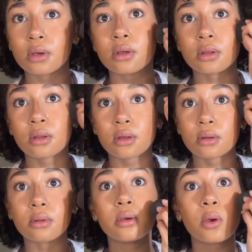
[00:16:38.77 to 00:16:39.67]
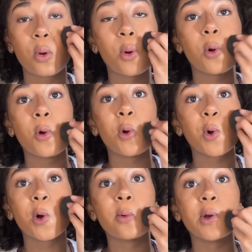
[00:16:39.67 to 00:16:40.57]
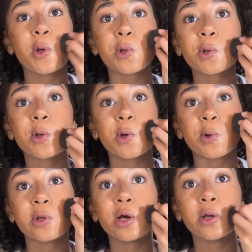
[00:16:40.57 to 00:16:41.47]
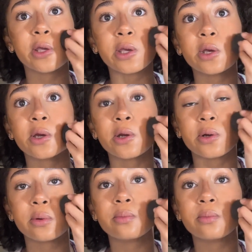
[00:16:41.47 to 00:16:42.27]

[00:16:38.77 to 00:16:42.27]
So then go in, go down here,